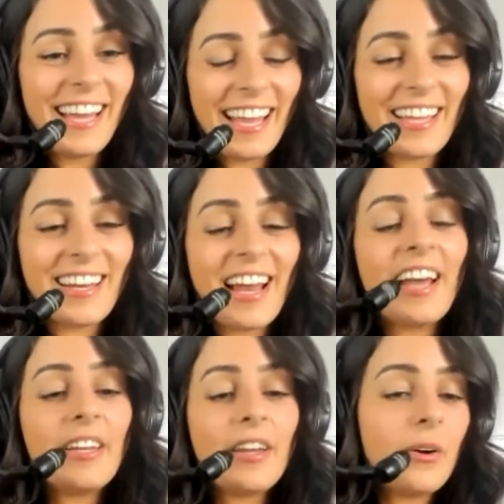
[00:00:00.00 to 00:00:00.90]
And
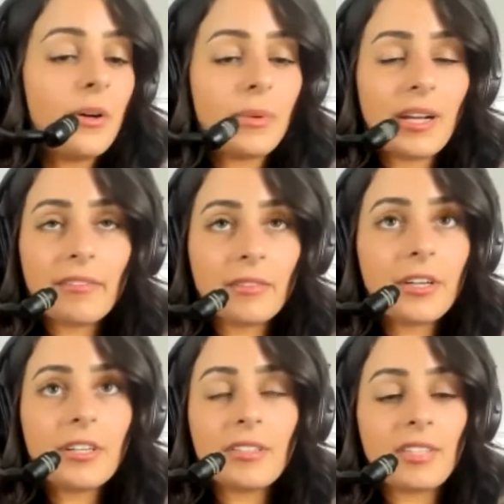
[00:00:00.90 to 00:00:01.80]
I know, and what I've
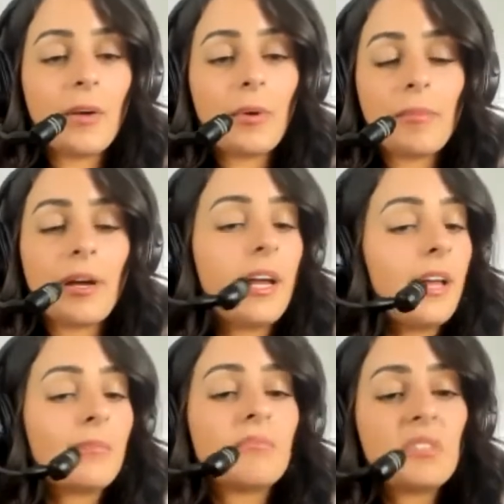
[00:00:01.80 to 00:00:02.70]
learned is that when
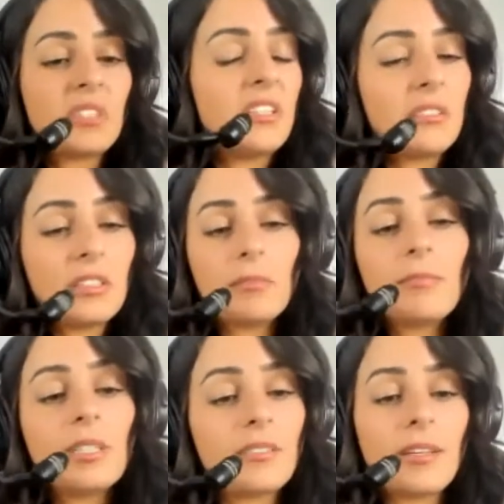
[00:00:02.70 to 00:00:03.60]
my system
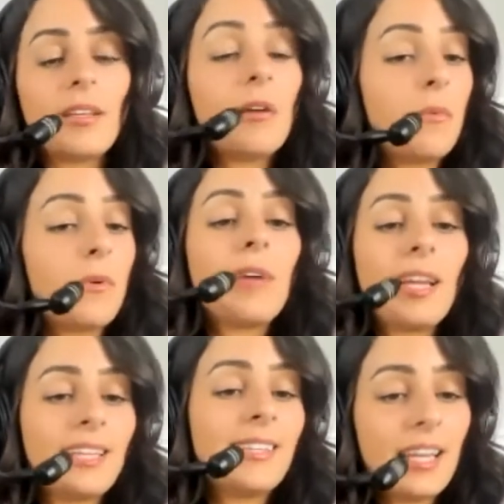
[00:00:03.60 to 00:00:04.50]
is in a more
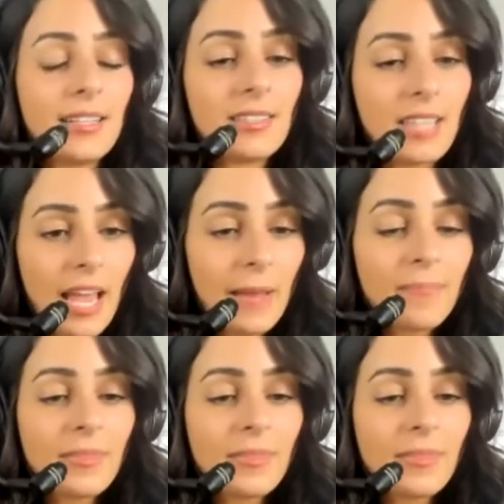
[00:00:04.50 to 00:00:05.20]
regulated state,